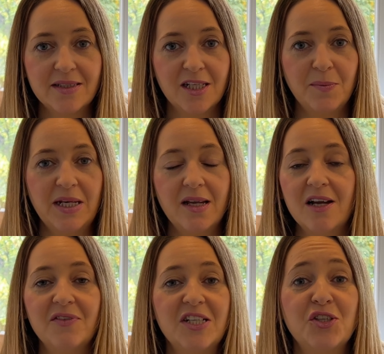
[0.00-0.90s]
It's going to be
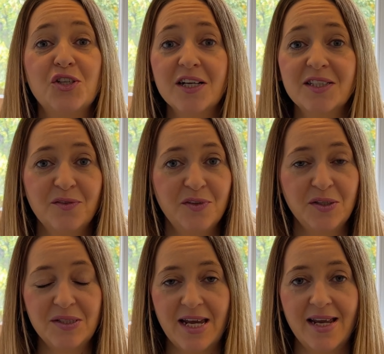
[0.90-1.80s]
live in just a
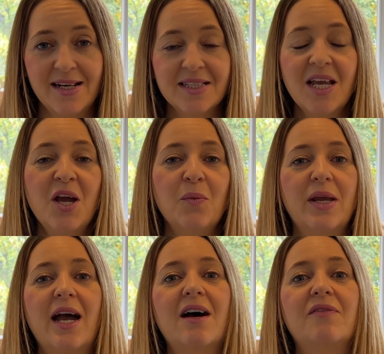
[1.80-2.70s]
few days.
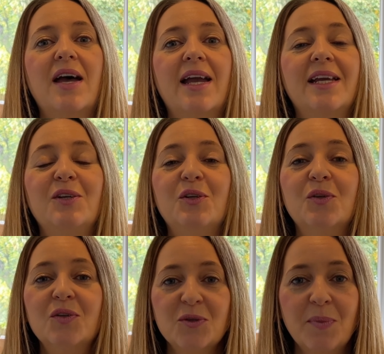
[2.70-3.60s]
We have a
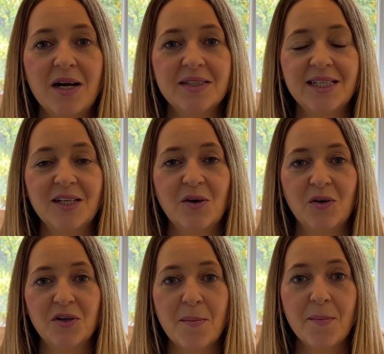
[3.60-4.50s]
launch party
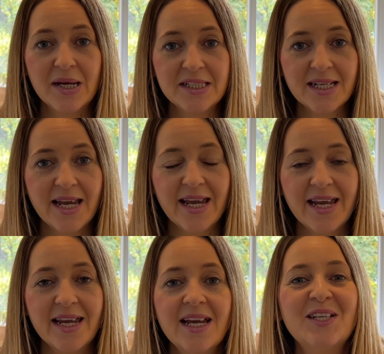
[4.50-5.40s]
on
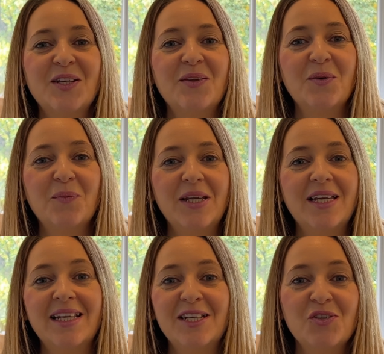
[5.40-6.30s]
Monday so that we
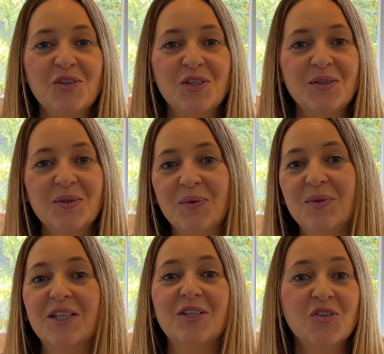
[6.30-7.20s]
can introduce
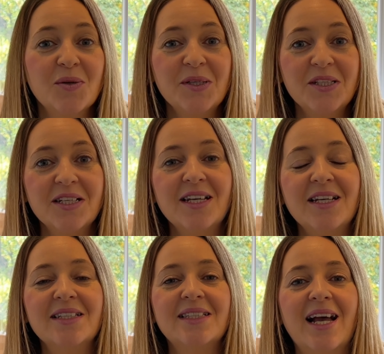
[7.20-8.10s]
all the
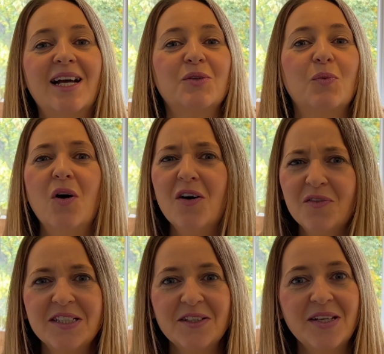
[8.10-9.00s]
contributors and what
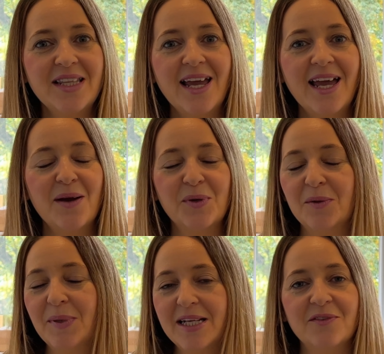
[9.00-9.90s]
offers are in there. I'm going
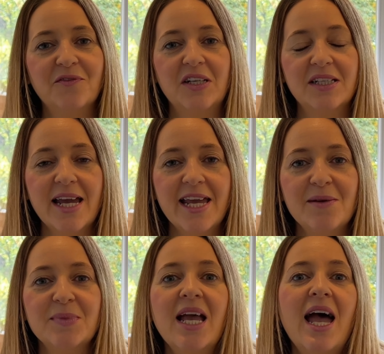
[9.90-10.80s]
to play some fun
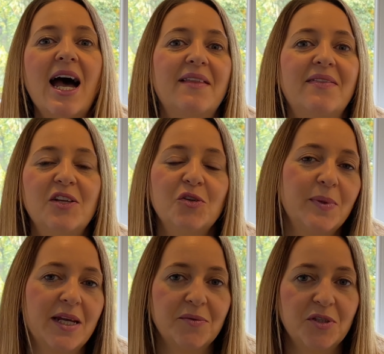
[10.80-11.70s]
games, and then you'll
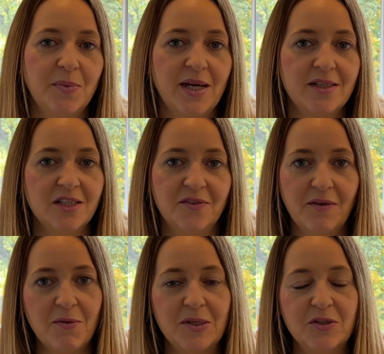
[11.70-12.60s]
be able to purchase
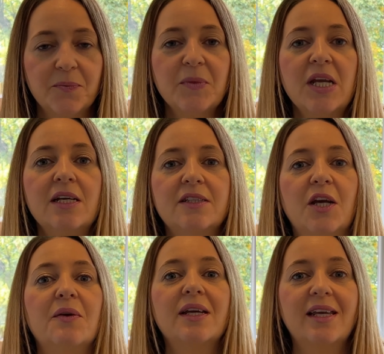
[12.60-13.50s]
TheraBundle.
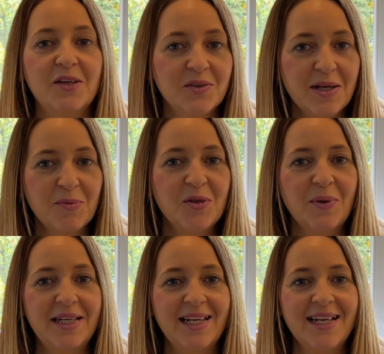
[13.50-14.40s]
So get your name on the
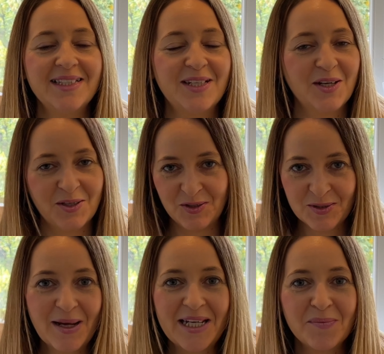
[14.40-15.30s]
waitlist,
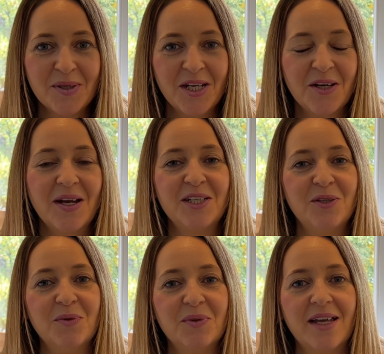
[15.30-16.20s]
use my link below, and
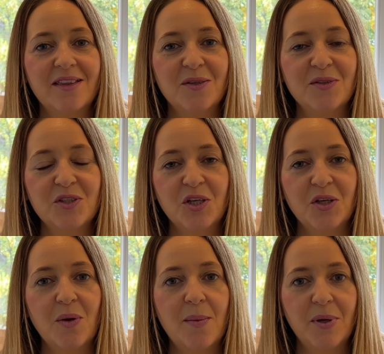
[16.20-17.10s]
you will get those
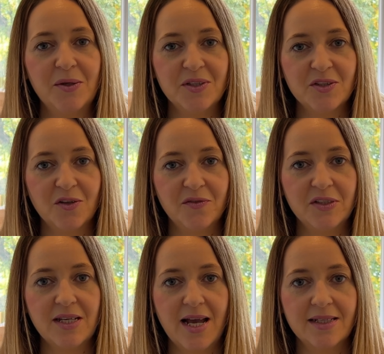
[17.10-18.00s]
two bonus
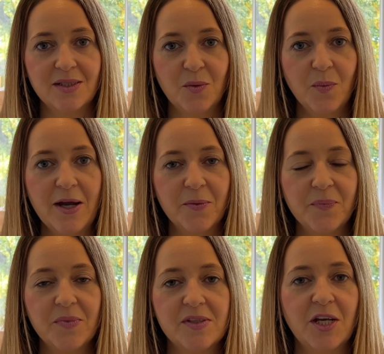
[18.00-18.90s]
offers as well.
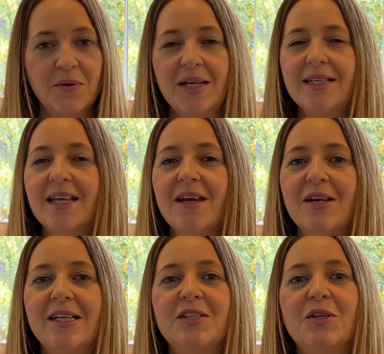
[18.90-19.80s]
So let's get
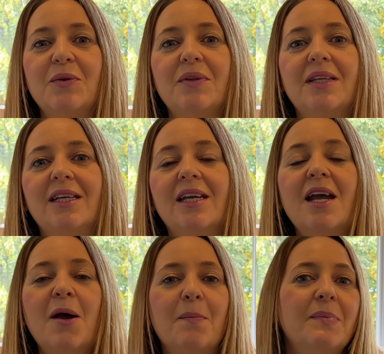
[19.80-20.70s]
into the
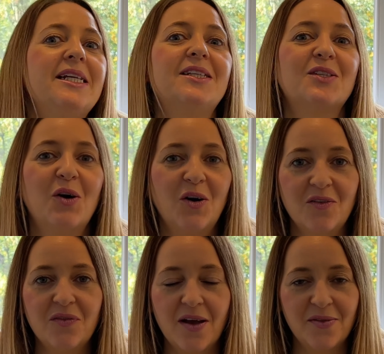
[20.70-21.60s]
meat
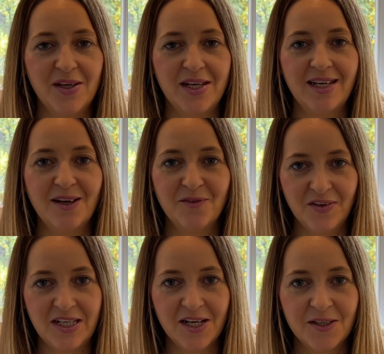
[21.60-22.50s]
of the
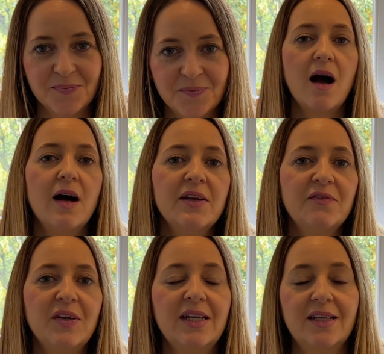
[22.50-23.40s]
video. I
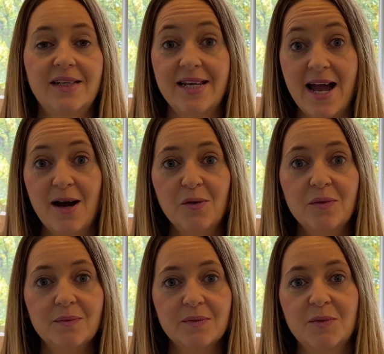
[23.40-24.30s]
think
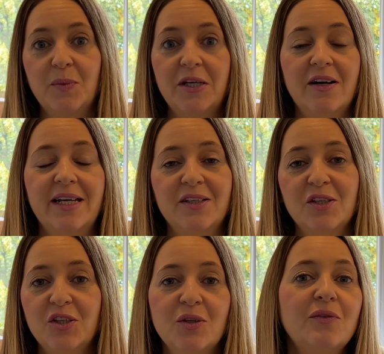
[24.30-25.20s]
now we are in
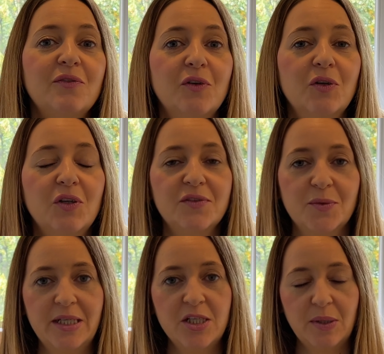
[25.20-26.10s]
Q four of
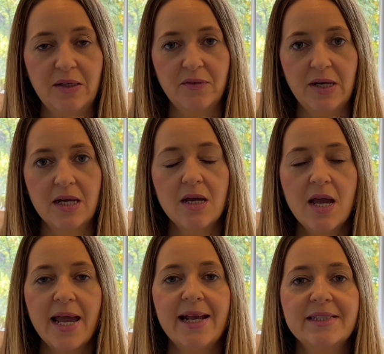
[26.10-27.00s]
twenty twenty-three.
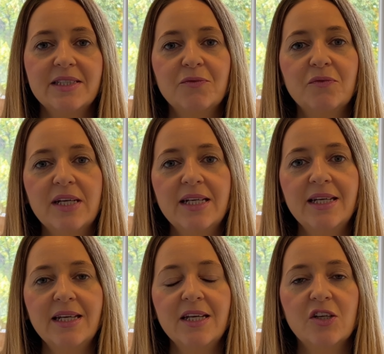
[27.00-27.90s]
It's a
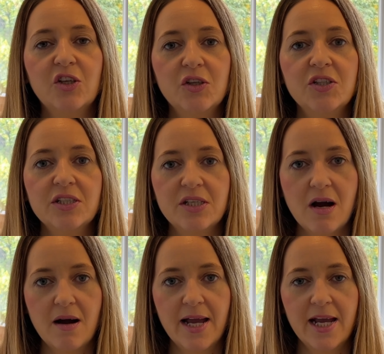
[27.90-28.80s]
really good
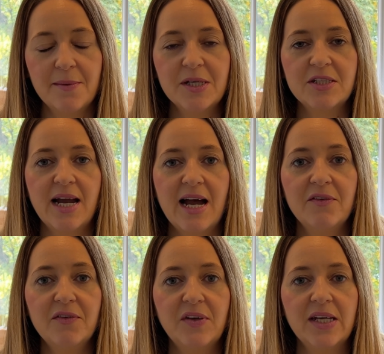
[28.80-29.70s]
time to have
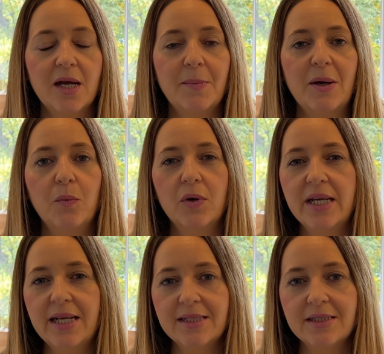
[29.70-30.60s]
a think about what
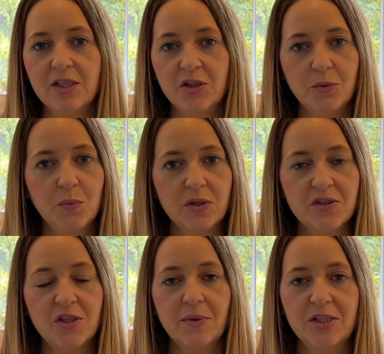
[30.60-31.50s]
it is that you want
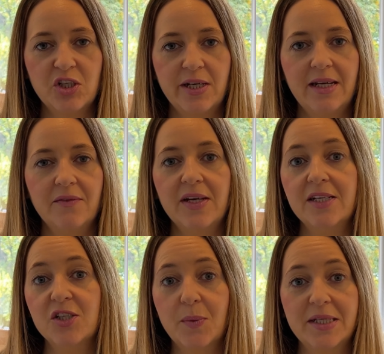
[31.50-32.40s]
to achieve
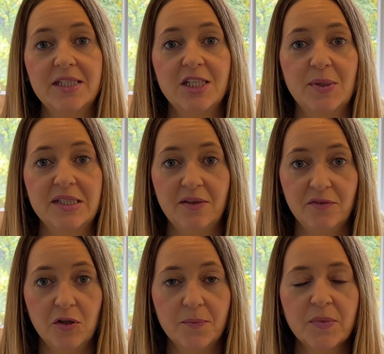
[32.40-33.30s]
in twenty
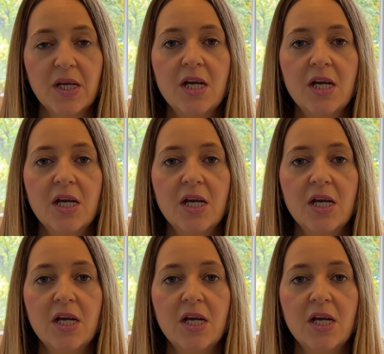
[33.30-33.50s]
twenty-four.